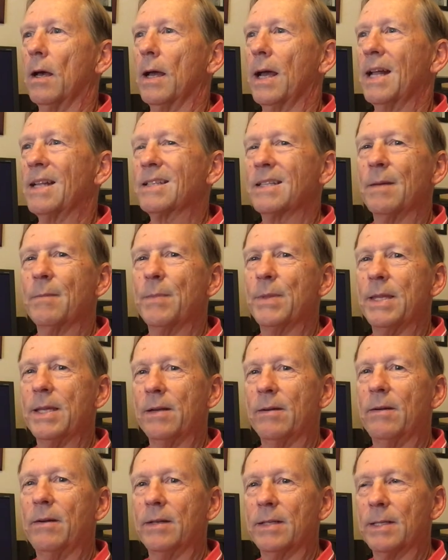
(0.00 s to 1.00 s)
and some
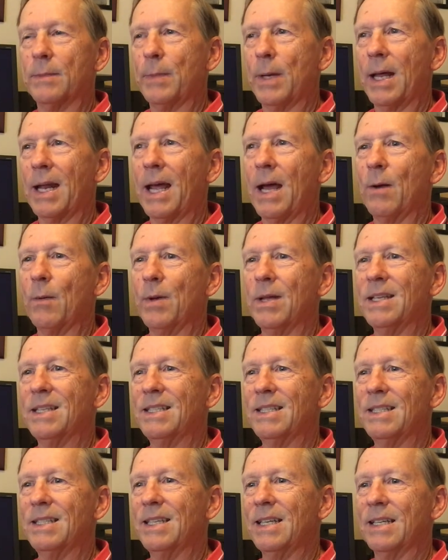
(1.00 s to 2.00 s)
theories about how we
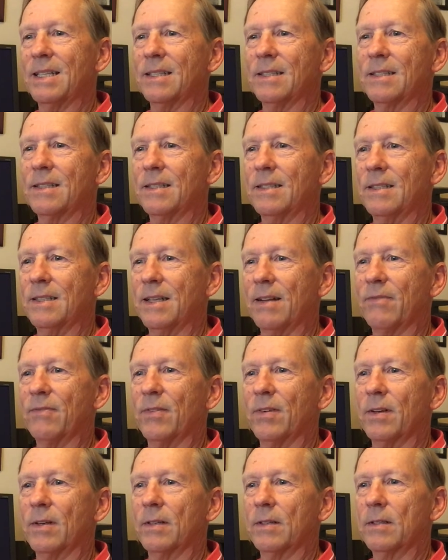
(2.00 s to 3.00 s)
sense
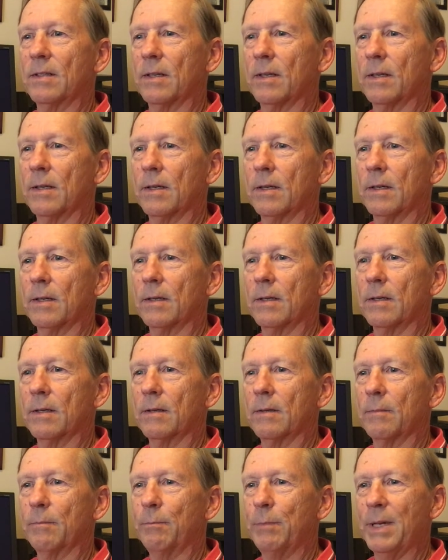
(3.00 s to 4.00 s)
different
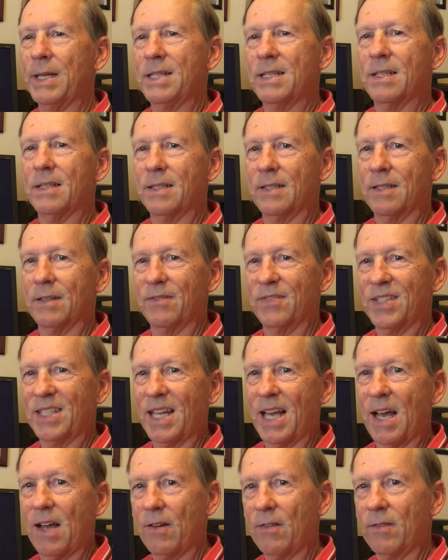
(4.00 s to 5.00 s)
pitches of
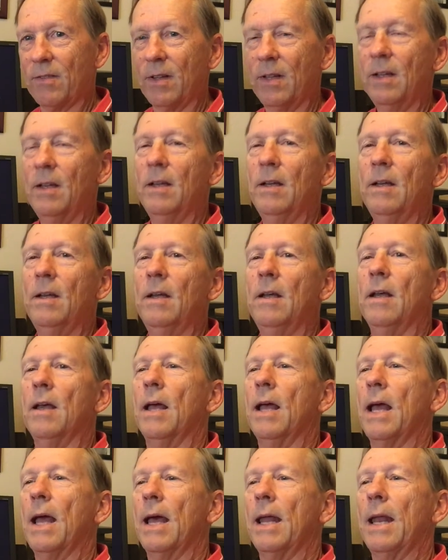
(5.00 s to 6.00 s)
sound
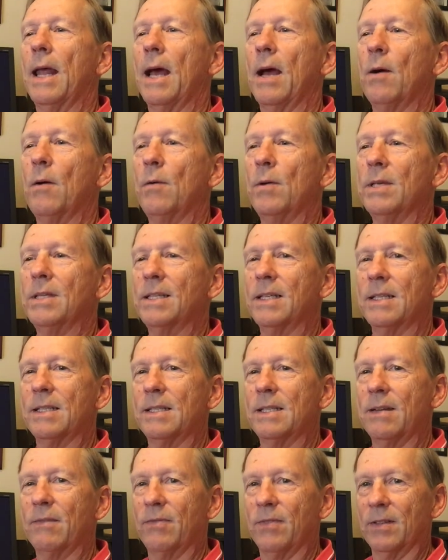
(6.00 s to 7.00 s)
and how we sense
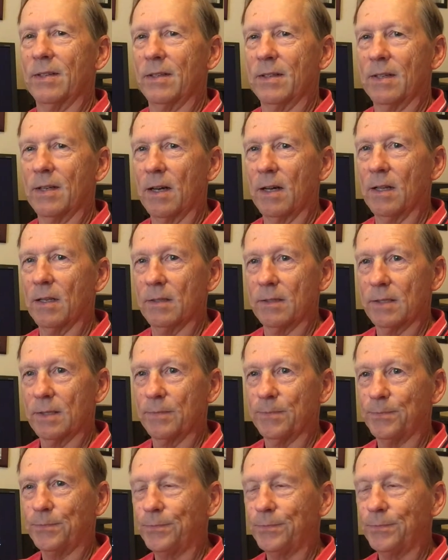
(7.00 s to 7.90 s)
different colors.